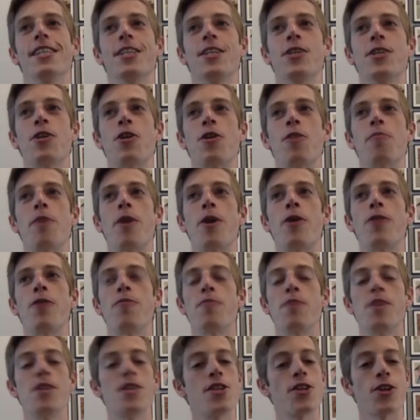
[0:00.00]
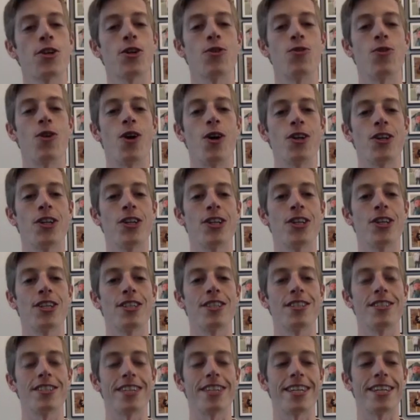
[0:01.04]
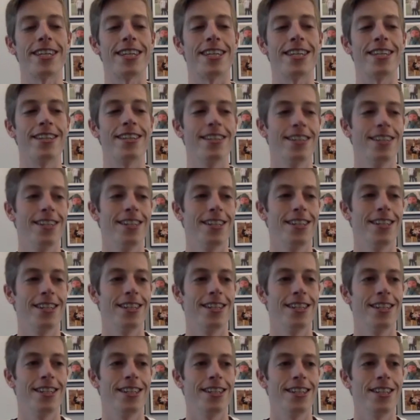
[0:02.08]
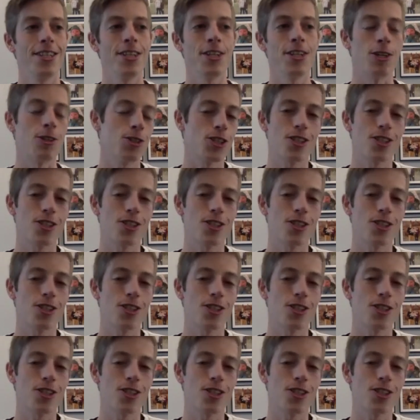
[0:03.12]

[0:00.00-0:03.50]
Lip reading: you know, part of being a good runner is, you know,